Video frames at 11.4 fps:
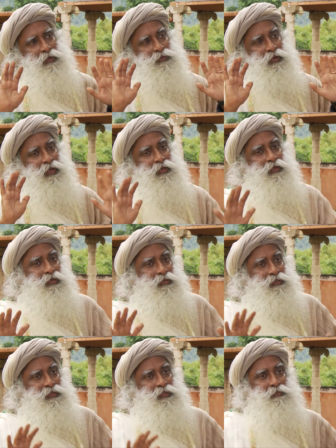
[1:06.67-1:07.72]
So
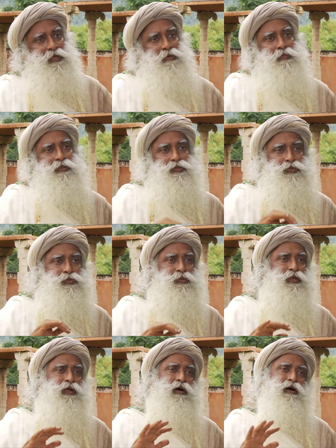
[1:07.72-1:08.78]
agriculture has become a
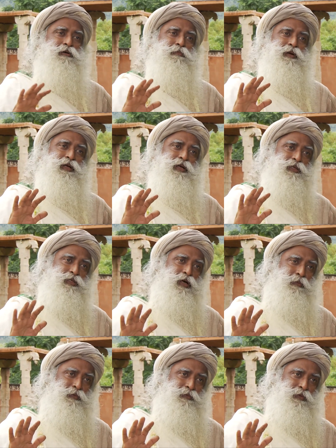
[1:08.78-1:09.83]
truly heartbreaking
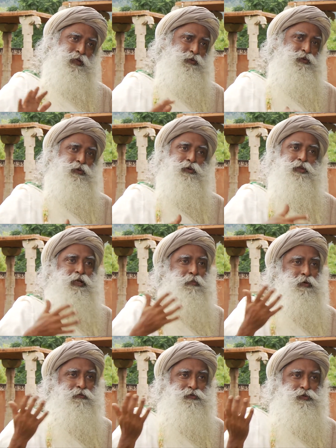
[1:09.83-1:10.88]
job, and you know the
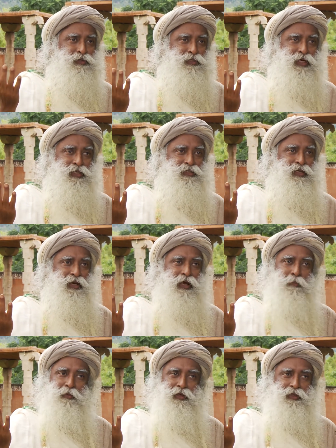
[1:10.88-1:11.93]
number of suicides that are
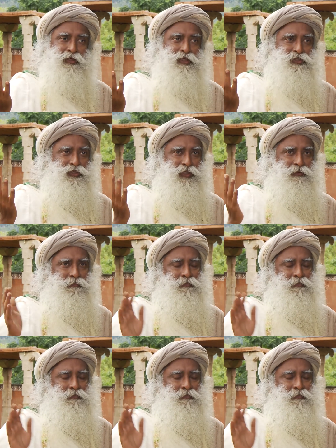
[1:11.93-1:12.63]
happening in the country.